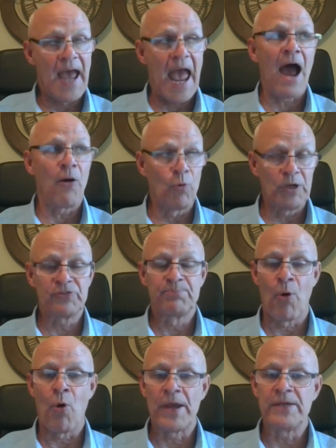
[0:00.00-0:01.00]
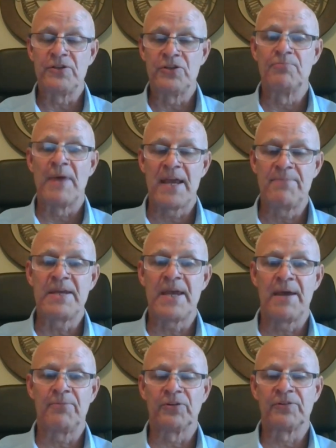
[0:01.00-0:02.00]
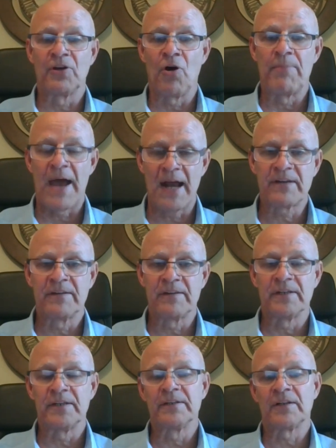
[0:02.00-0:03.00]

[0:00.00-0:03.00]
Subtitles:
at which point you may be able to go back to the